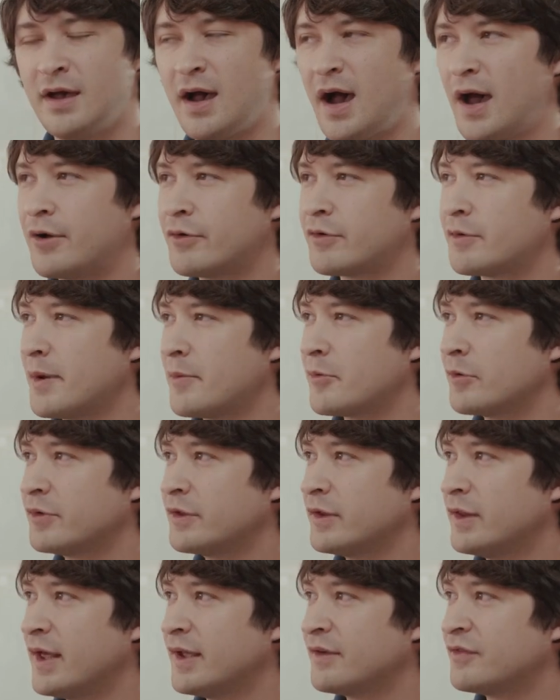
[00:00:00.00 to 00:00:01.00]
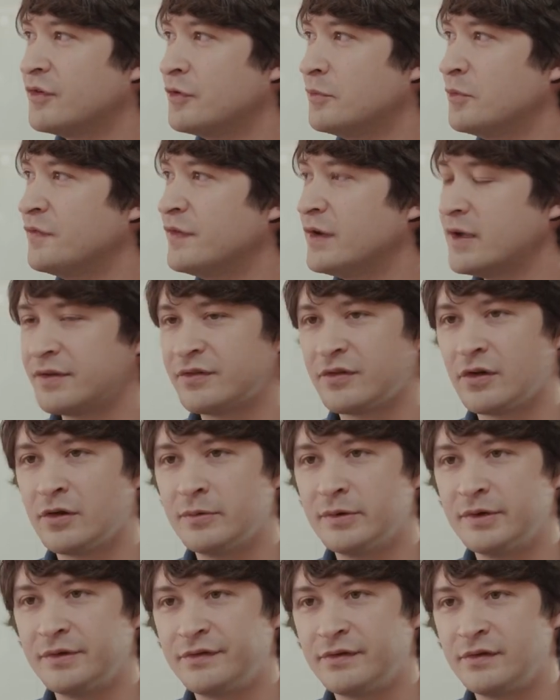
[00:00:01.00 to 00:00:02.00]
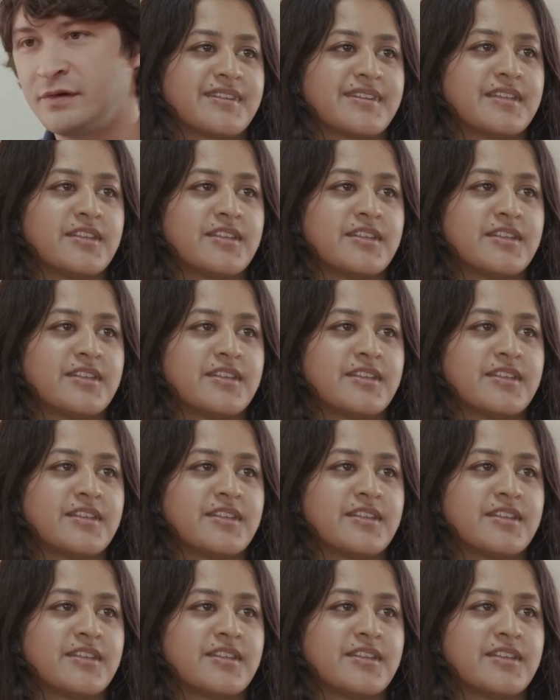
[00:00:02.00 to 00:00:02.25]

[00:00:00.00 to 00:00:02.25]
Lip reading: I don't remember what the last new movie I saw was.